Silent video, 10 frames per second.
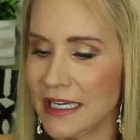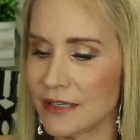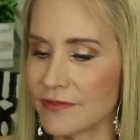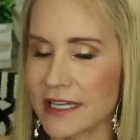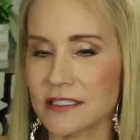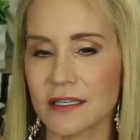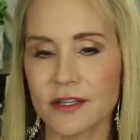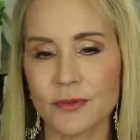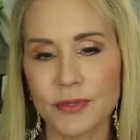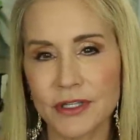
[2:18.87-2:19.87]
In fact, I'll
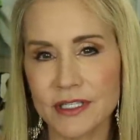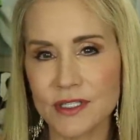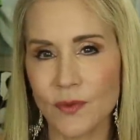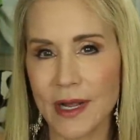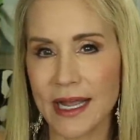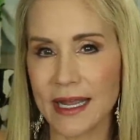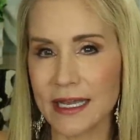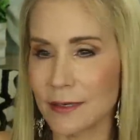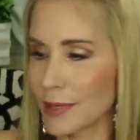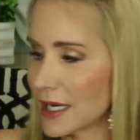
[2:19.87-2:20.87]
either put this away
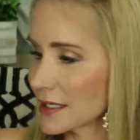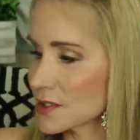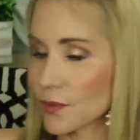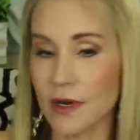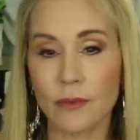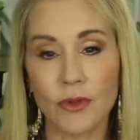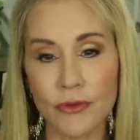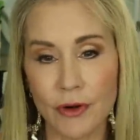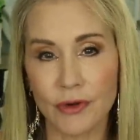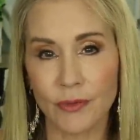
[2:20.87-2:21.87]
in a box or I will
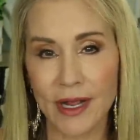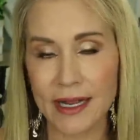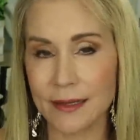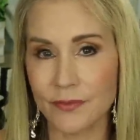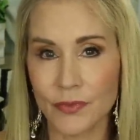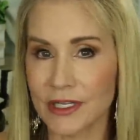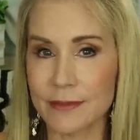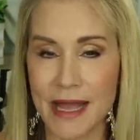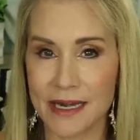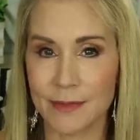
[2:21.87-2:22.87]
throw it away. I'm really
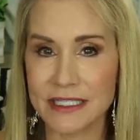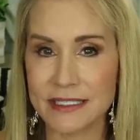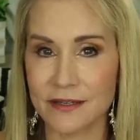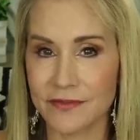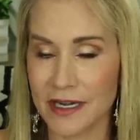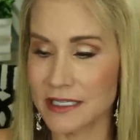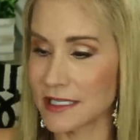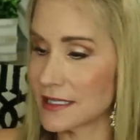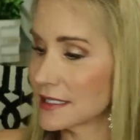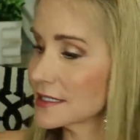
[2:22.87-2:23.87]
mad at myself that I
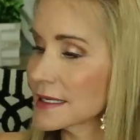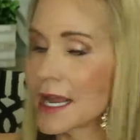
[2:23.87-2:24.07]
did this.